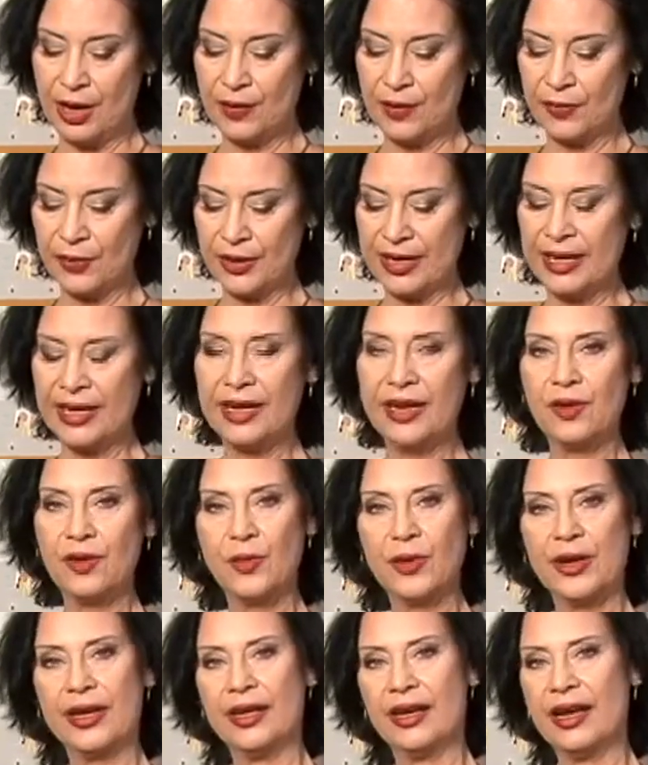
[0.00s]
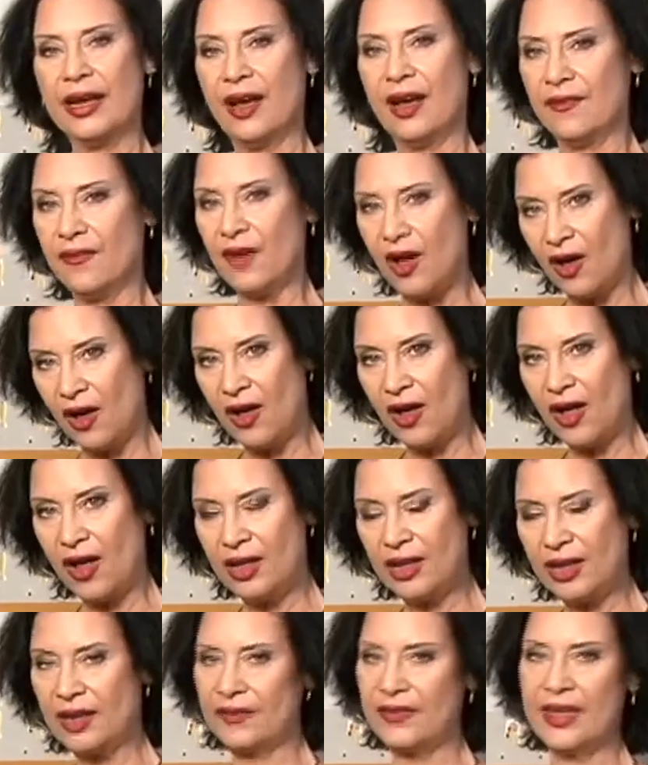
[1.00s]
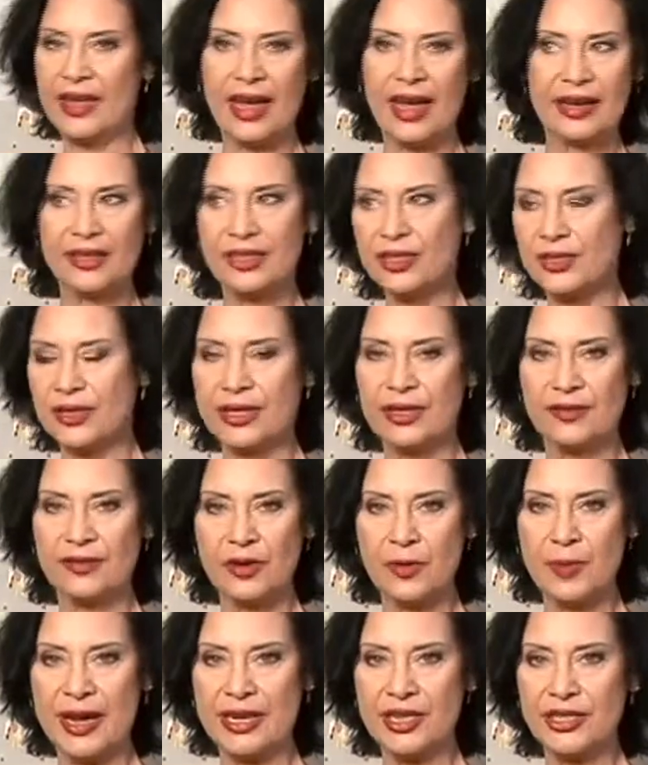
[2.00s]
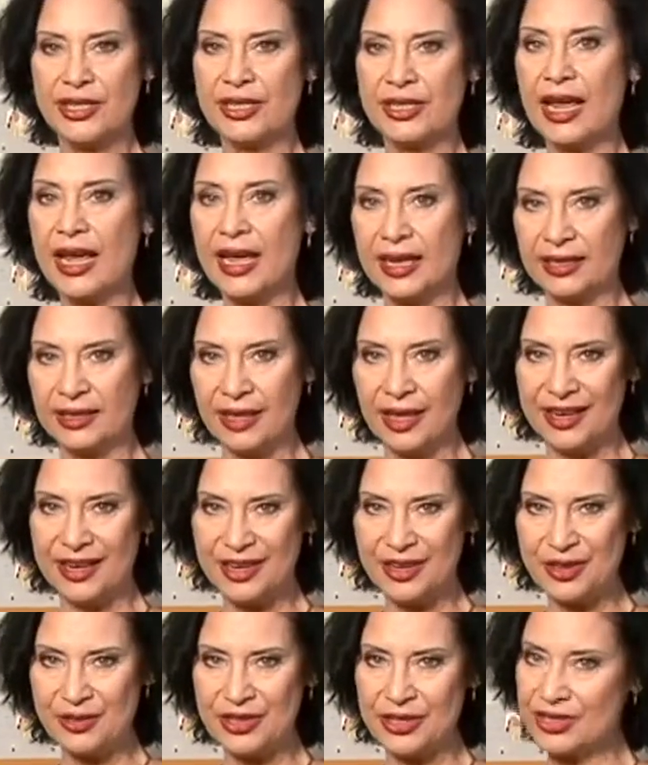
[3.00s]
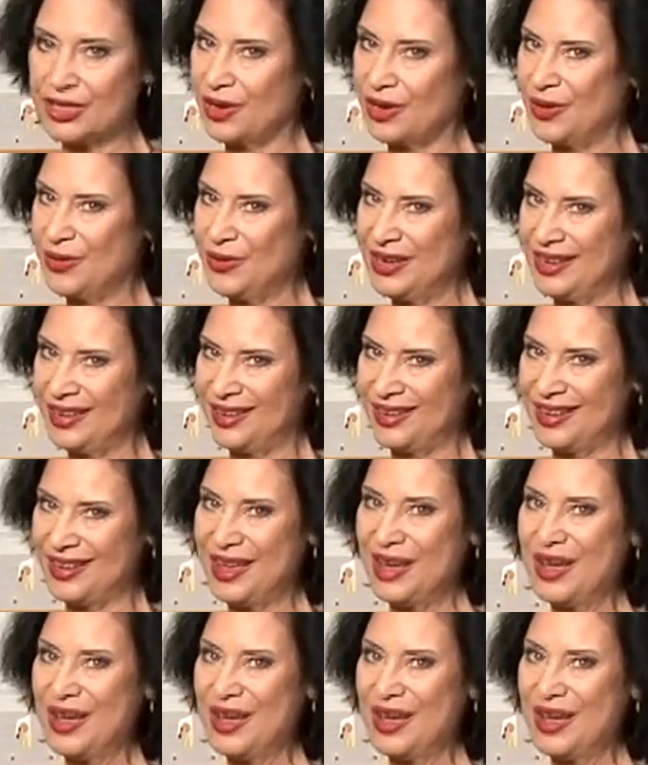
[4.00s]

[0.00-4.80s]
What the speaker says: for getting rid of all of the extra information and letting you just hone in